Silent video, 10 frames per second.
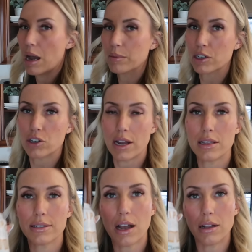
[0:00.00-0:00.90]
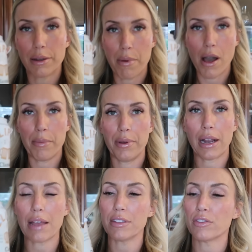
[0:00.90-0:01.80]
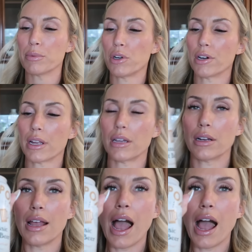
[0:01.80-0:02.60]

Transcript: I'm gonna try this Olipop. I got this from Target.